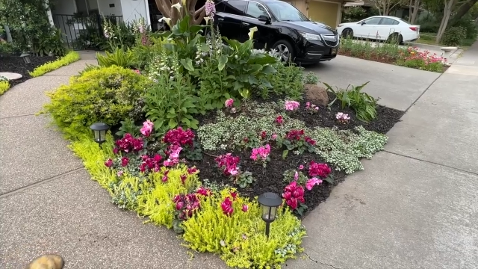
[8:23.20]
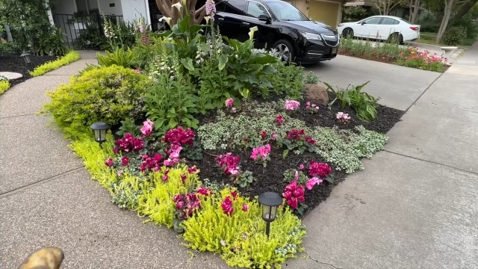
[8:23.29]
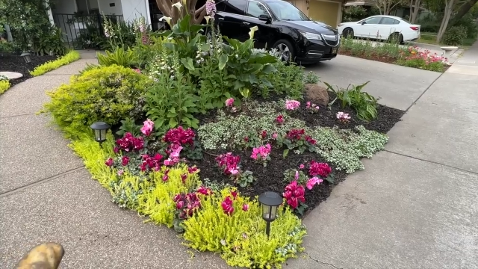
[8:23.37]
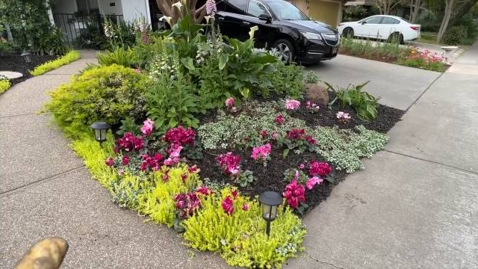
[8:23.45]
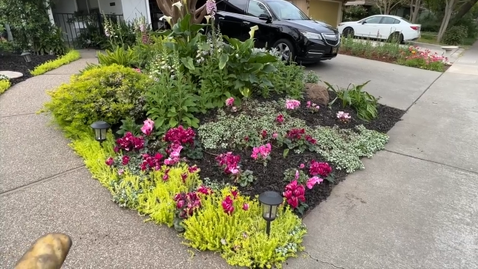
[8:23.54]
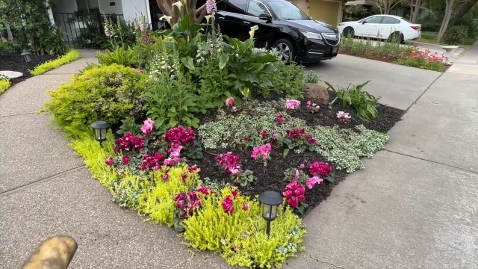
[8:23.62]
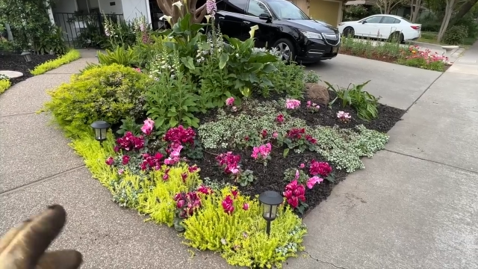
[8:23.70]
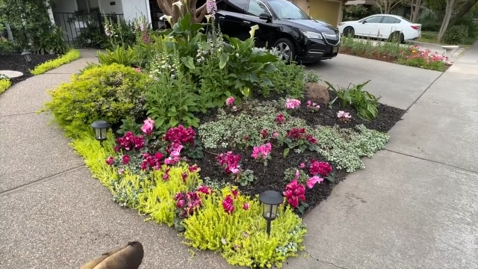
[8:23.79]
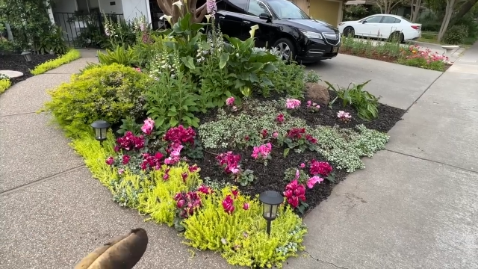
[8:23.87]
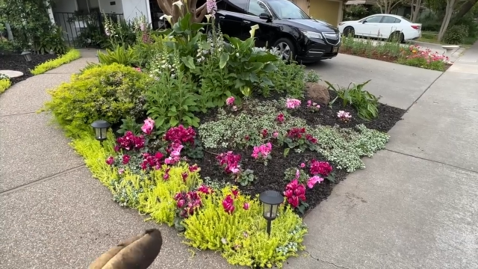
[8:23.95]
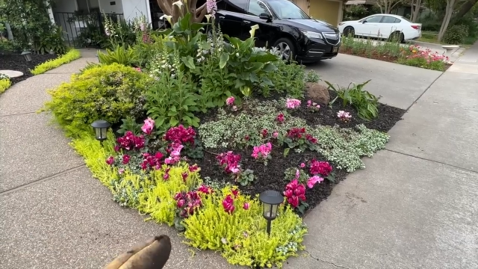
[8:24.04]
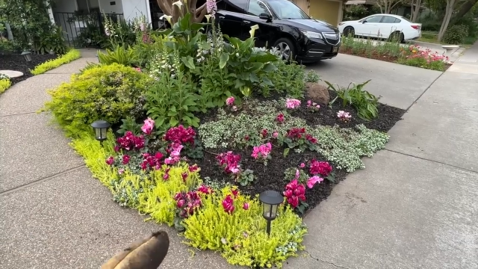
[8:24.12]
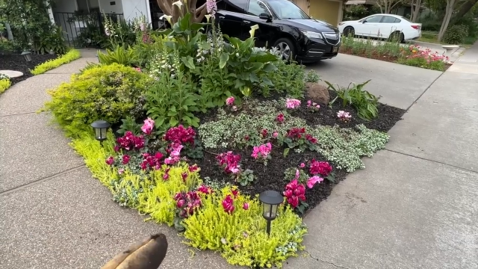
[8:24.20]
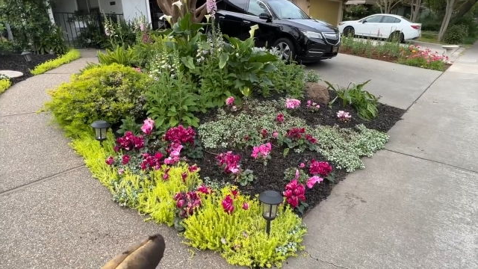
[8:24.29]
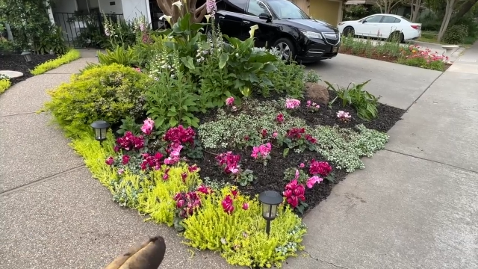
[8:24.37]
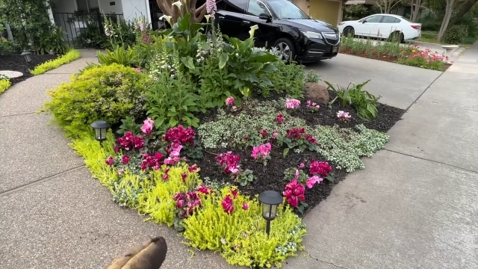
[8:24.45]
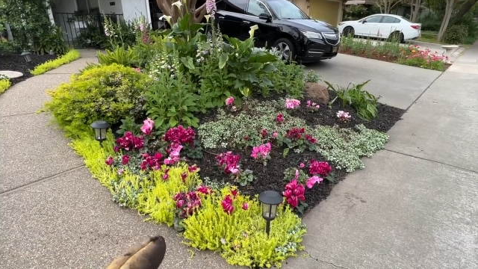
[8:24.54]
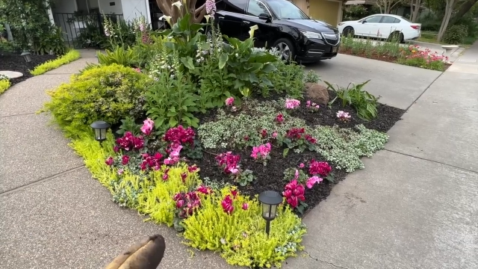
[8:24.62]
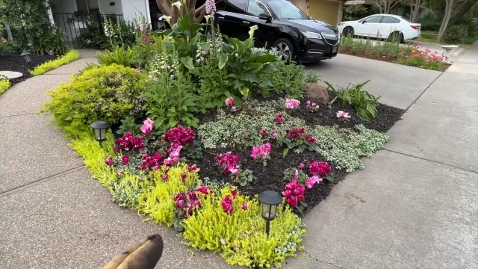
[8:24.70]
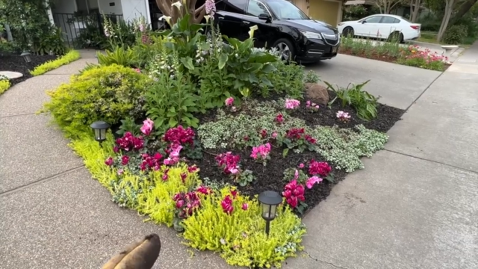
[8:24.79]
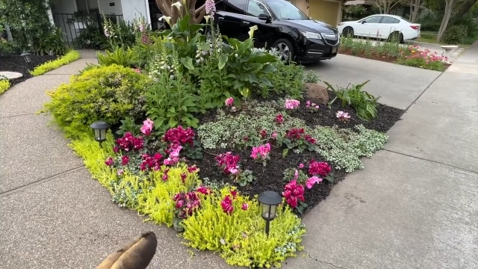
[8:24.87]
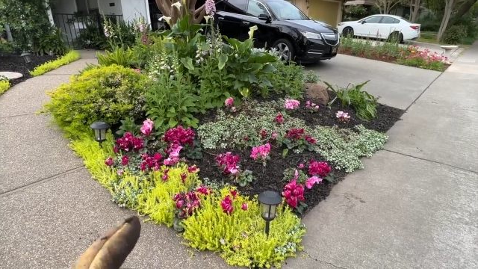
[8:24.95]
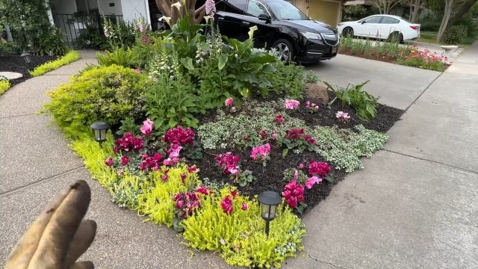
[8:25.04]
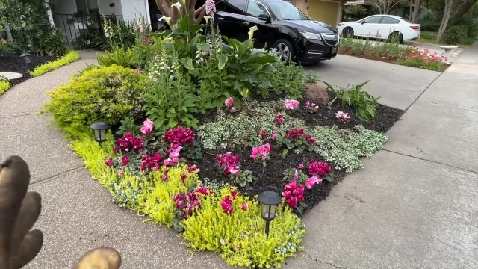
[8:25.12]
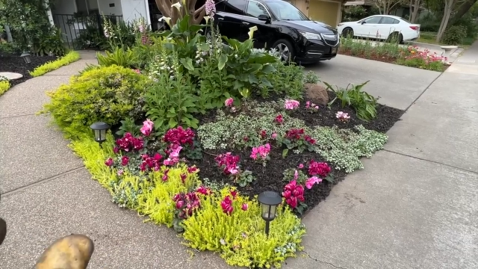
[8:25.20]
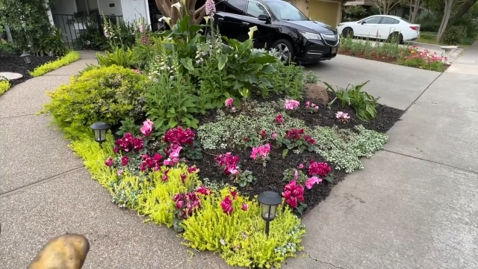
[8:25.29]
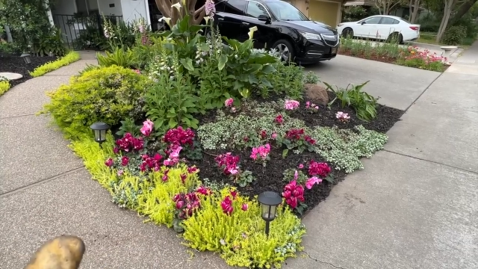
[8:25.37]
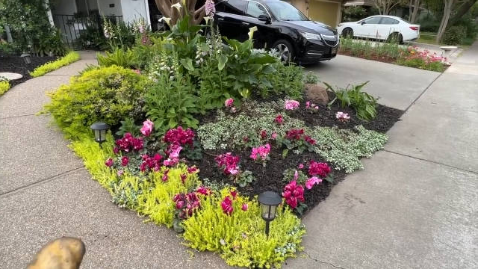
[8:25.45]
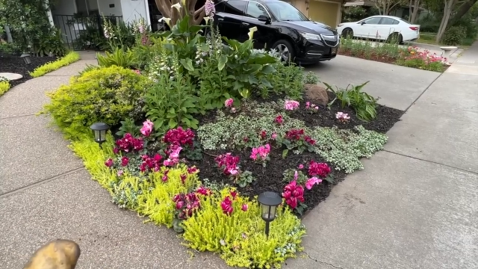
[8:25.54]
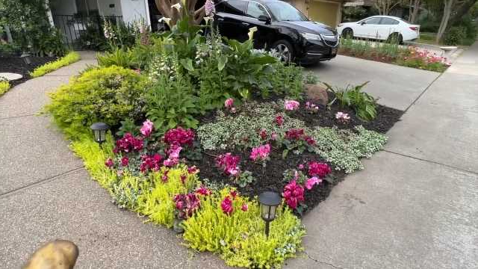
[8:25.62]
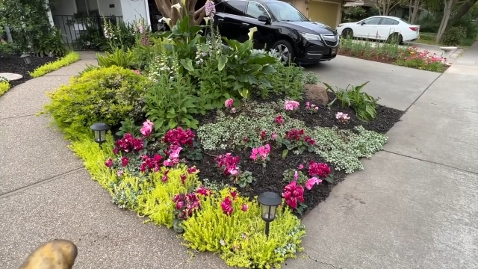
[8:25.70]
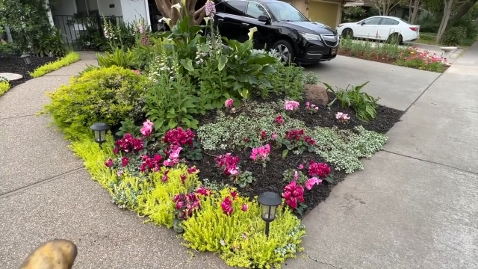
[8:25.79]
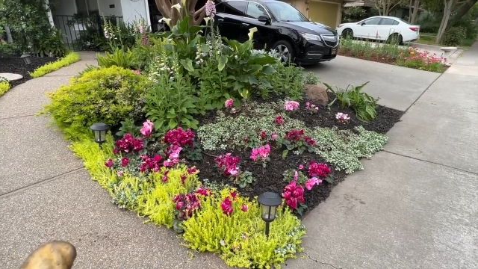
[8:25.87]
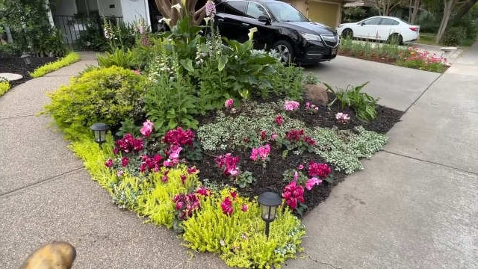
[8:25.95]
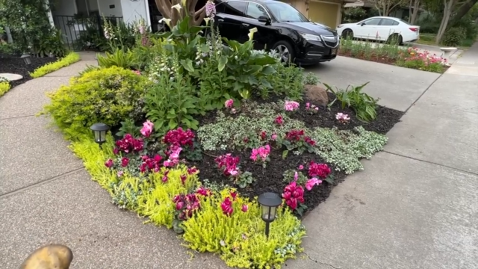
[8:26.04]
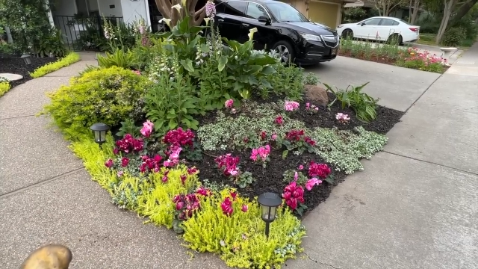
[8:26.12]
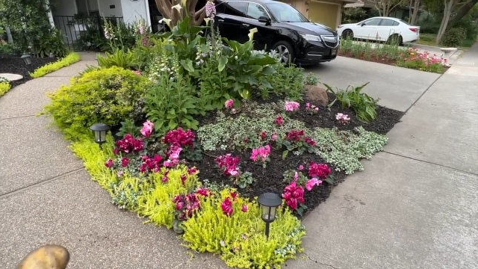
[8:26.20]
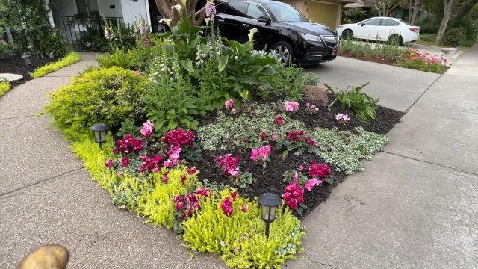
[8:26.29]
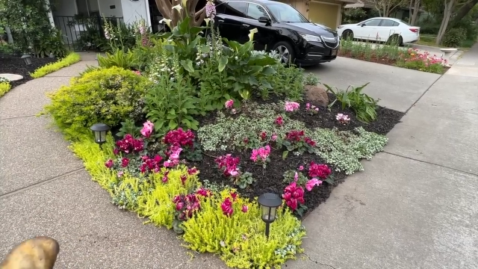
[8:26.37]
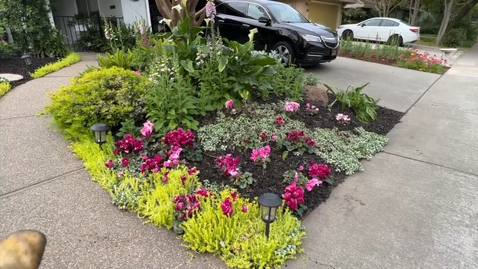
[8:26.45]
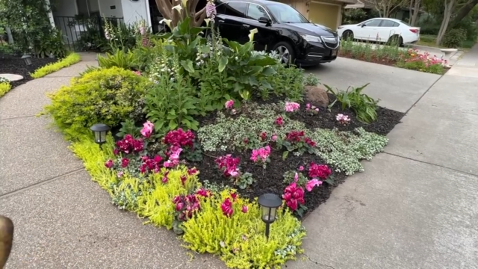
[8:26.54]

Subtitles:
Nobody's mouth can be seen.